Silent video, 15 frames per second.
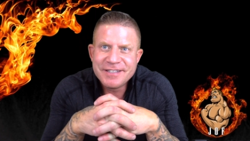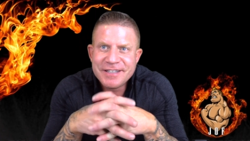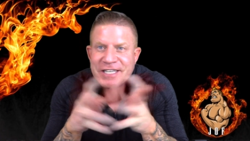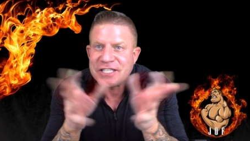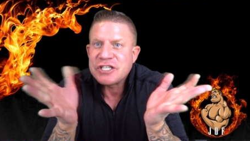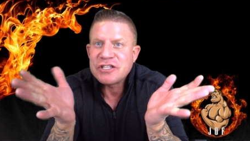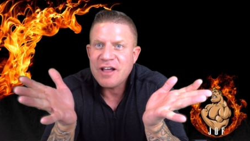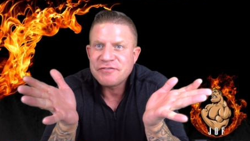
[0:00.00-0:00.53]

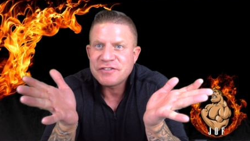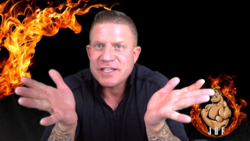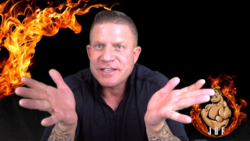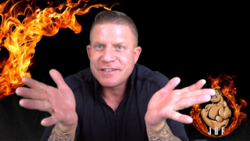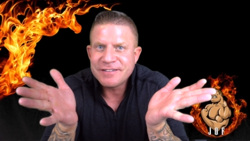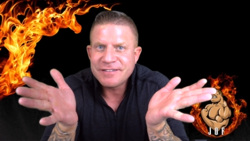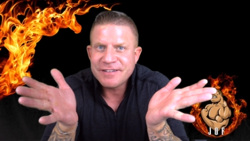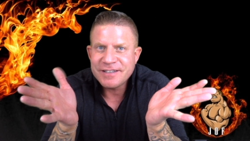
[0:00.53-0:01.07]
Like, she loves it.
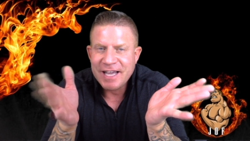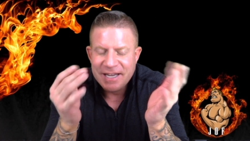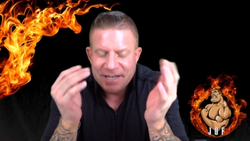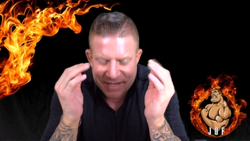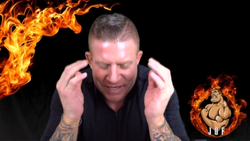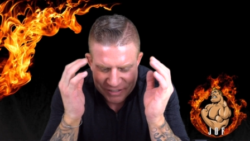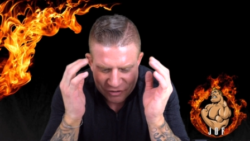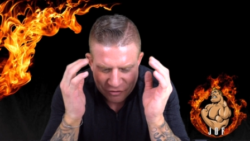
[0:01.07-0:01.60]
Okay?
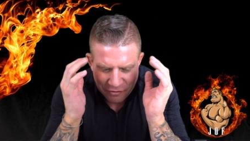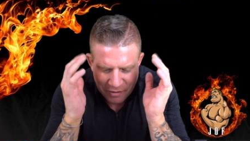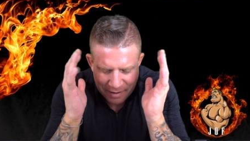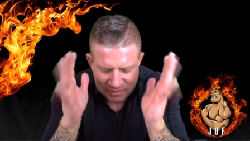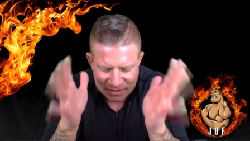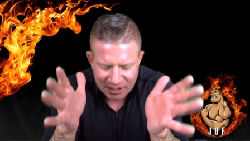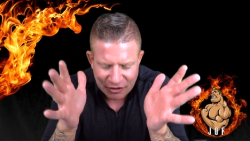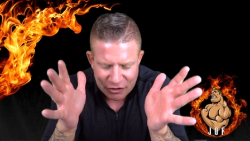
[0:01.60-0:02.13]
So
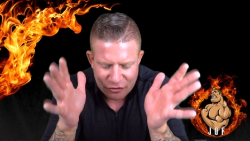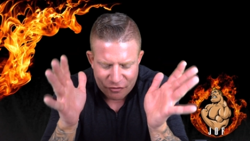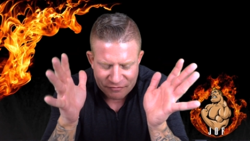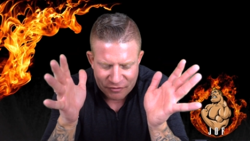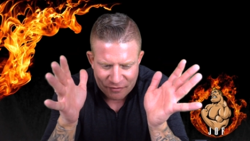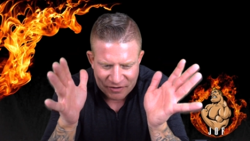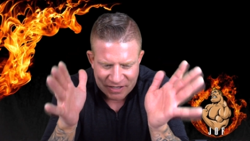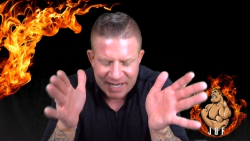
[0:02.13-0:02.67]
I'm telling you,
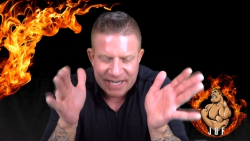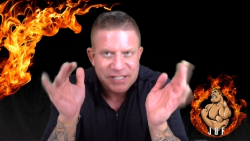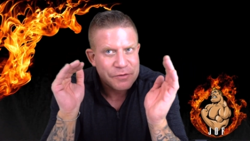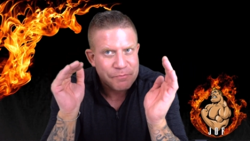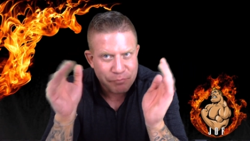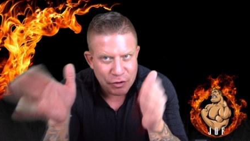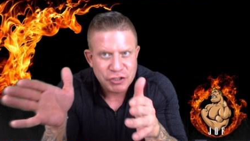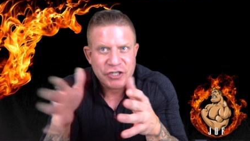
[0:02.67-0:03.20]
if you have kids,
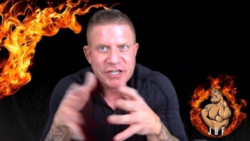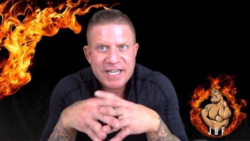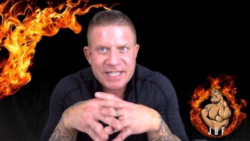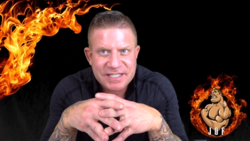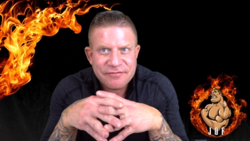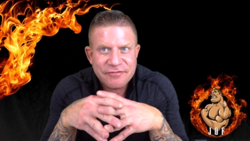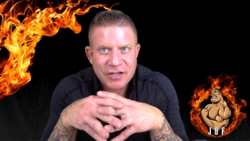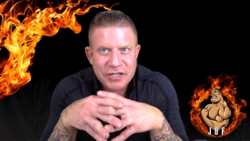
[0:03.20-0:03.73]
put your
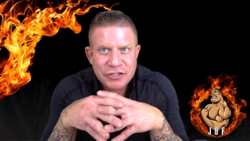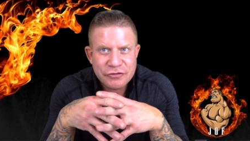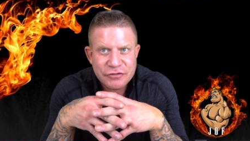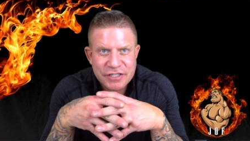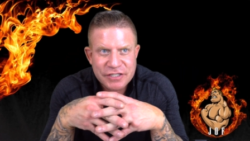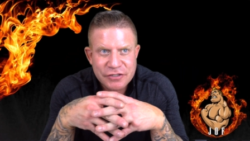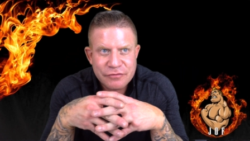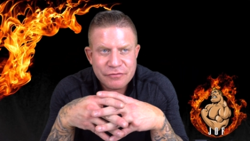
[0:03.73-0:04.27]
kids in fucking
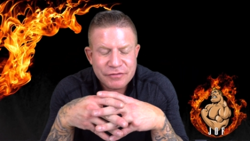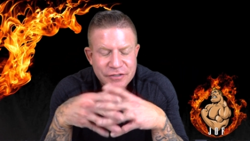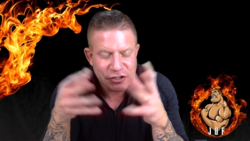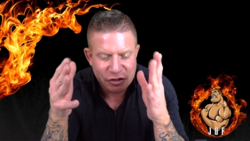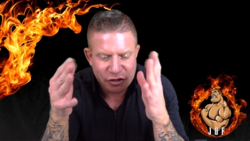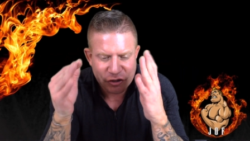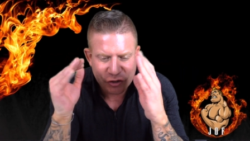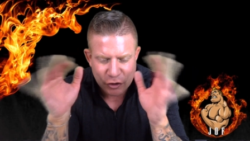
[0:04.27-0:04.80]
jiu-jitsu.
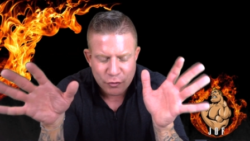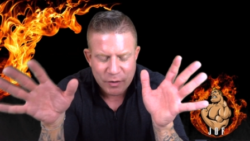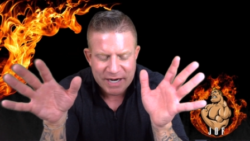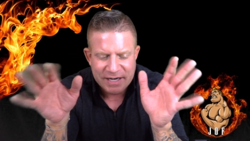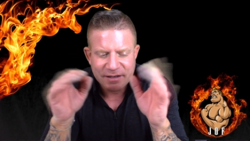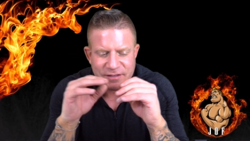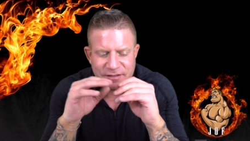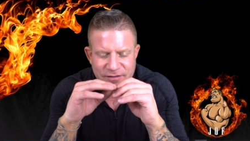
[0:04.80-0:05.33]
Just do
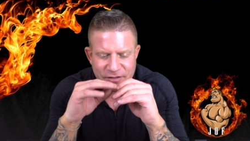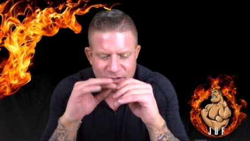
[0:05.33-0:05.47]
it,